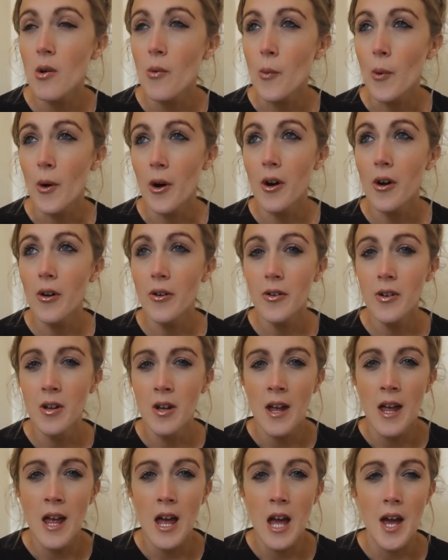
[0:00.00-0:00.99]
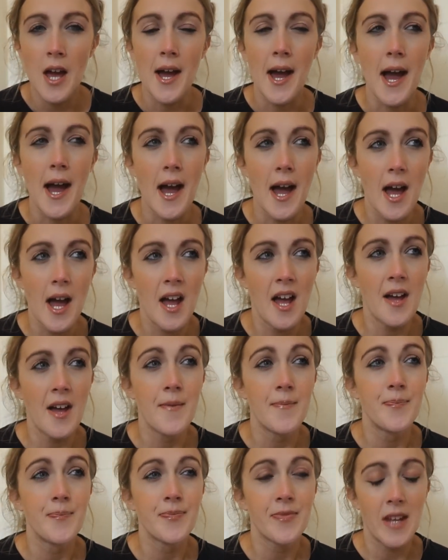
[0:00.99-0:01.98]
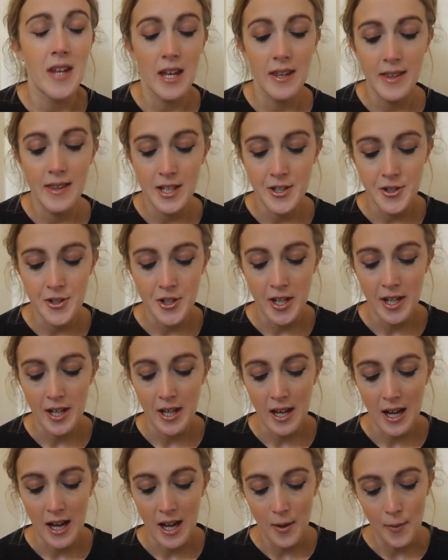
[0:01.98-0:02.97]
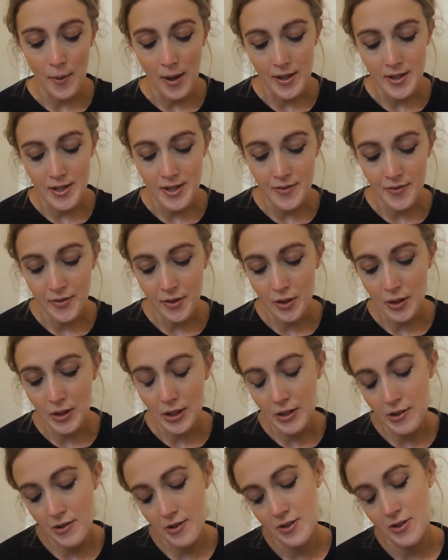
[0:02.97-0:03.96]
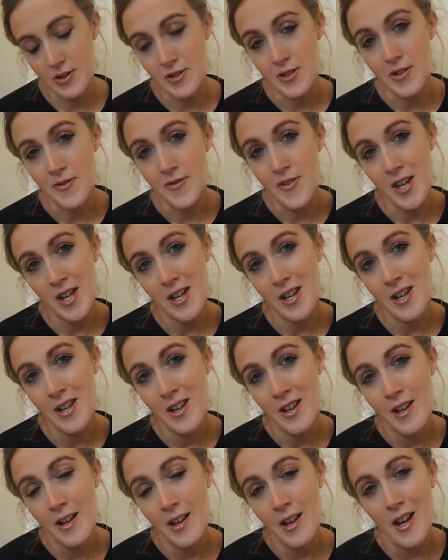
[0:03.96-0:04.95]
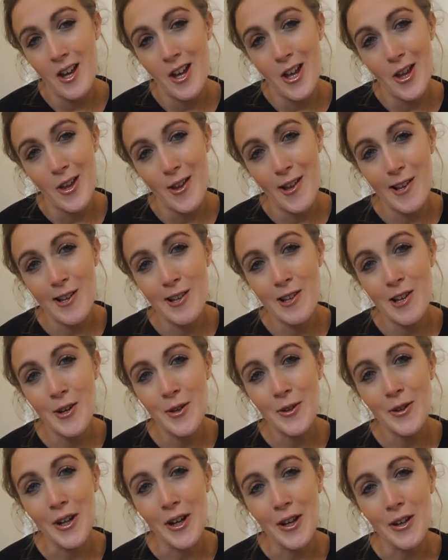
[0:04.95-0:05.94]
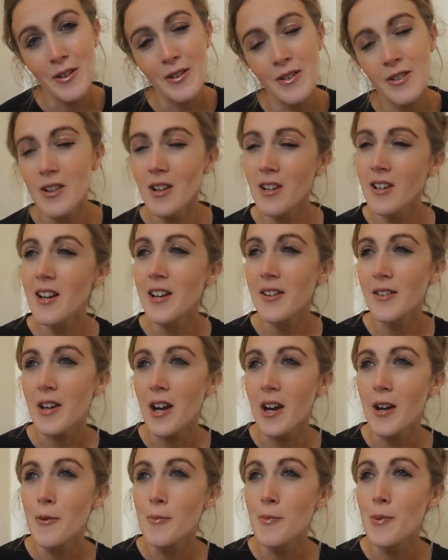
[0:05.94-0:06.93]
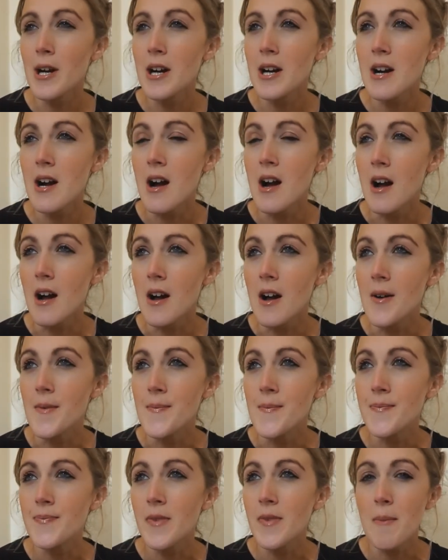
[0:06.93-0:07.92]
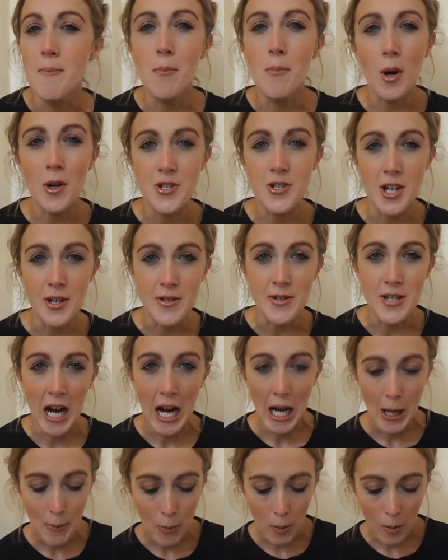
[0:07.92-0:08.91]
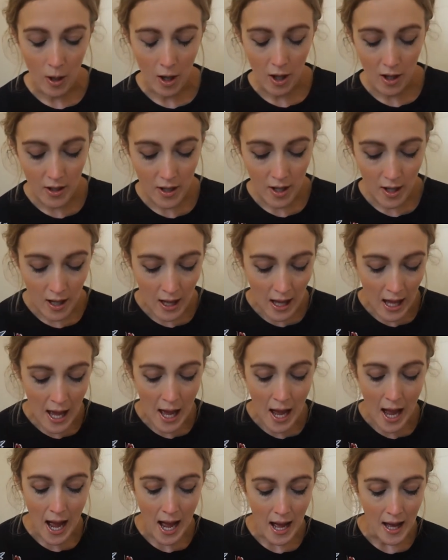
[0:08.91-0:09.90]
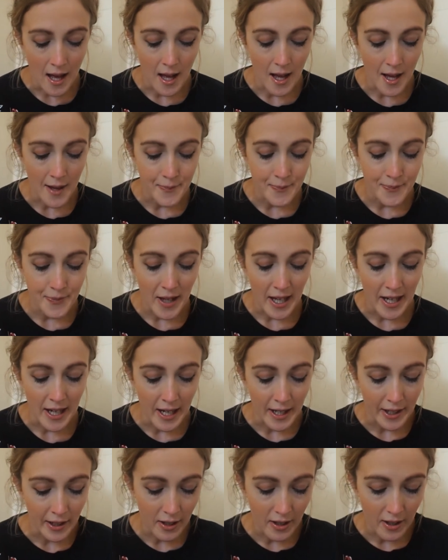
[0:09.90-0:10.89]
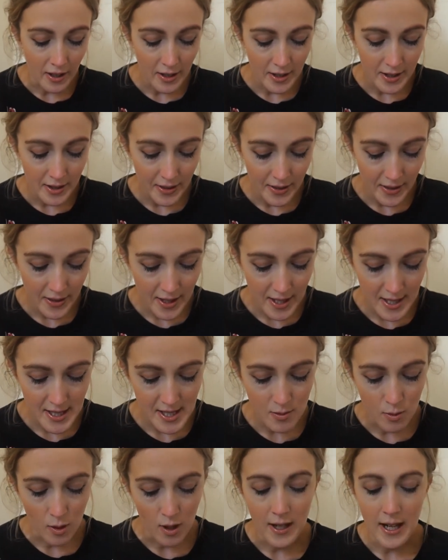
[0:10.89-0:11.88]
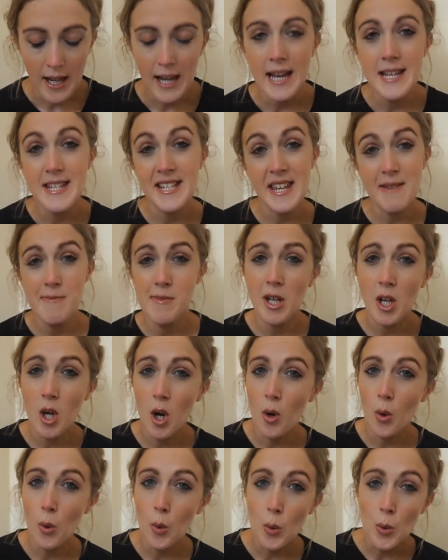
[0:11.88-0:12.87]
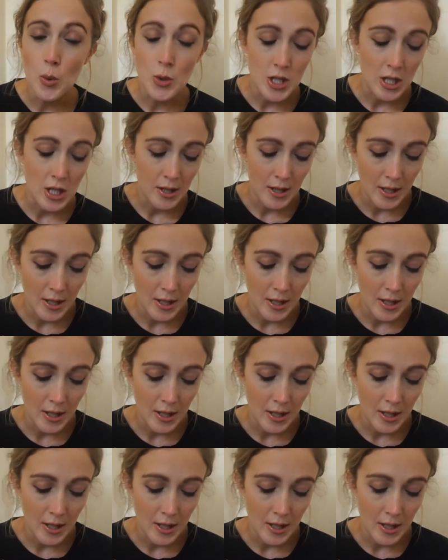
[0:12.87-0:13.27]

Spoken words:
one, and this year I went for another sort of logo, not logo, but motto type one. And I got this one. I like to get them in gold